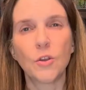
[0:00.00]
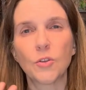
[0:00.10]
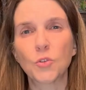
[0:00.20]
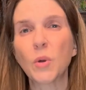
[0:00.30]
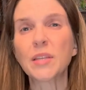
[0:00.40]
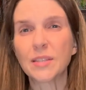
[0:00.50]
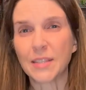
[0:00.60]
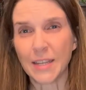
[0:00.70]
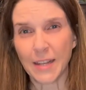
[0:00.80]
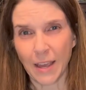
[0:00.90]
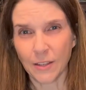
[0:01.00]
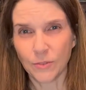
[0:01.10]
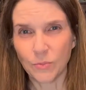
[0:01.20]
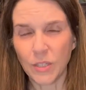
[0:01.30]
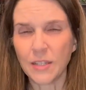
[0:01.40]
So what is DNA?
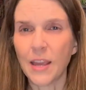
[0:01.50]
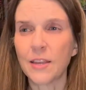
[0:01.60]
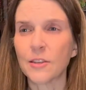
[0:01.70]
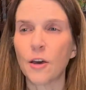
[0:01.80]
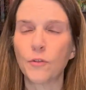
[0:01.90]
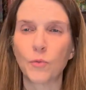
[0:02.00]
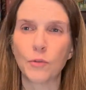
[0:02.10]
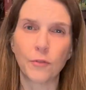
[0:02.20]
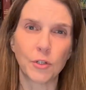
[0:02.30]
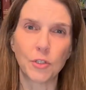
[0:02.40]
DNA is often referred